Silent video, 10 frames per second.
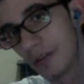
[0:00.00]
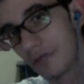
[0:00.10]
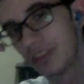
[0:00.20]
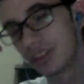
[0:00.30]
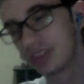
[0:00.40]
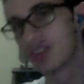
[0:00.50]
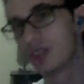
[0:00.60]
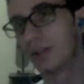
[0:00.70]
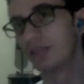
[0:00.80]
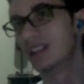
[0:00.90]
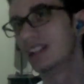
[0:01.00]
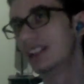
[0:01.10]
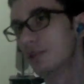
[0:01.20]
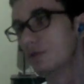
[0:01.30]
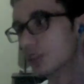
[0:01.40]
It wasn't just about
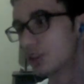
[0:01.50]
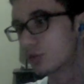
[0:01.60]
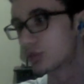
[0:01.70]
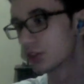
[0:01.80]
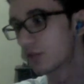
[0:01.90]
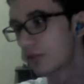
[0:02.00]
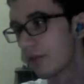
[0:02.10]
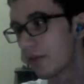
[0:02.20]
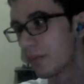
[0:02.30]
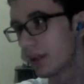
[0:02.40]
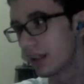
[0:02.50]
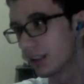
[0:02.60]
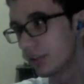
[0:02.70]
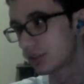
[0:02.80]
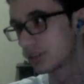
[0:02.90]
taking the resources from everybody
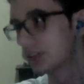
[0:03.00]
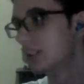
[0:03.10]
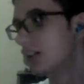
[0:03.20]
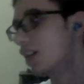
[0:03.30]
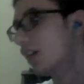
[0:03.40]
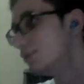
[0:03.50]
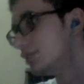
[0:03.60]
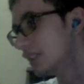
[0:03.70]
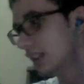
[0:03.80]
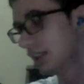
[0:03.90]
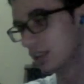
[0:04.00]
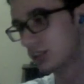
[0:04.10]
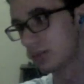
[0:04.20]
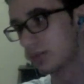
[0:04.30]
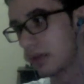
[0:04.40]
else, obtaining
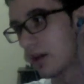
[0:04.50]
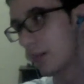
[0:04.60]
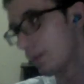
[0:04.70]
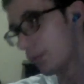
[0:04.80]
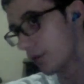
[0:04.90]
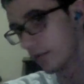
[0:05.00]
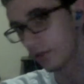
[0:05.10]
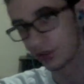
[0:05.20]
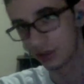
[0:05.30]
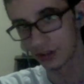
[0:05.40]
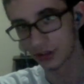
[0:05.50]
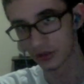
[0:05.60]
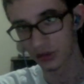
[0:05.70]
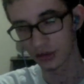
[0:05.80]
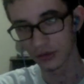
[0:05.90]
some privileges,